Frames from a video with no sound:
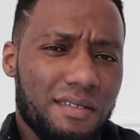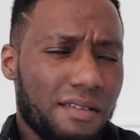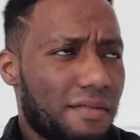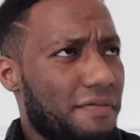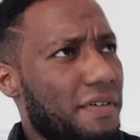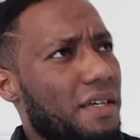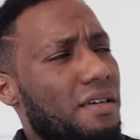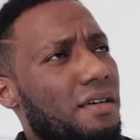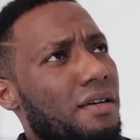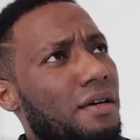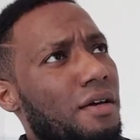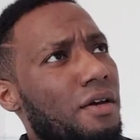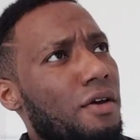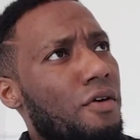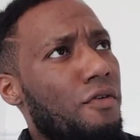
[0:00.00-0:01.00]
I think
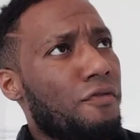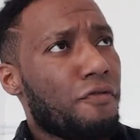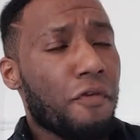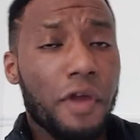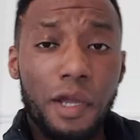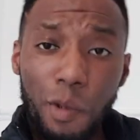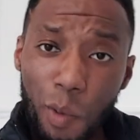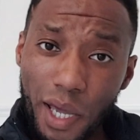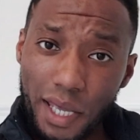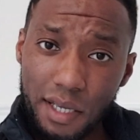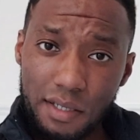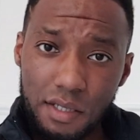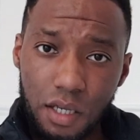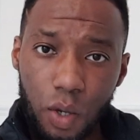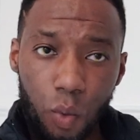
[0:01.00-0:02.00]
three
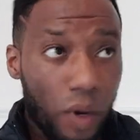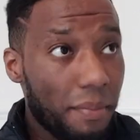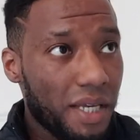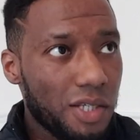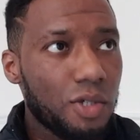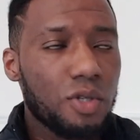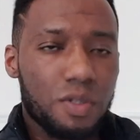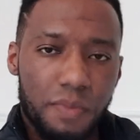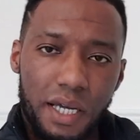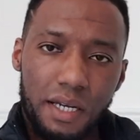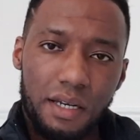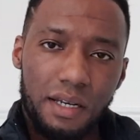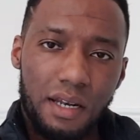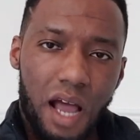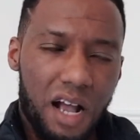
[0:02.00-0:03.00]
ways women use
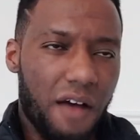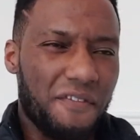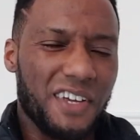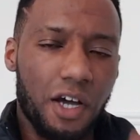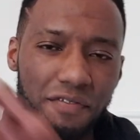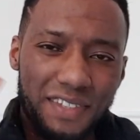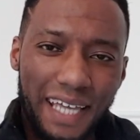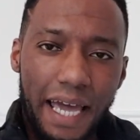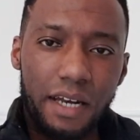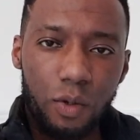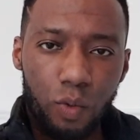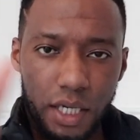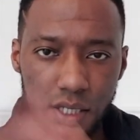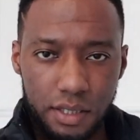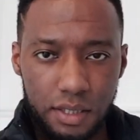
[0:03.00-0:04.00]
men. I can think of ten
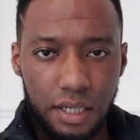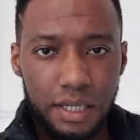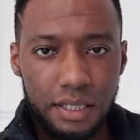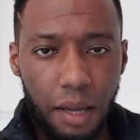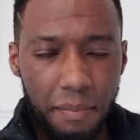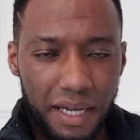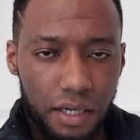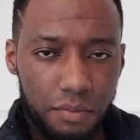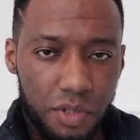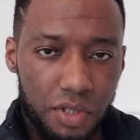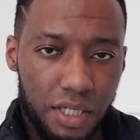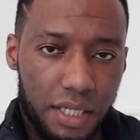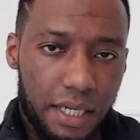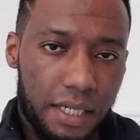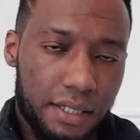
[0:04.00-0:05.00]
ways that man them
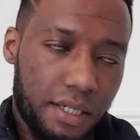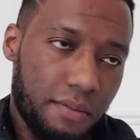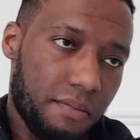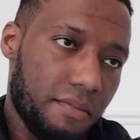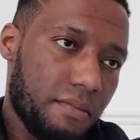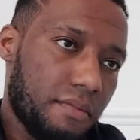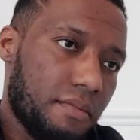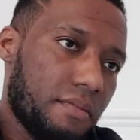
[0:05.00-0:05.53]
use a gal them.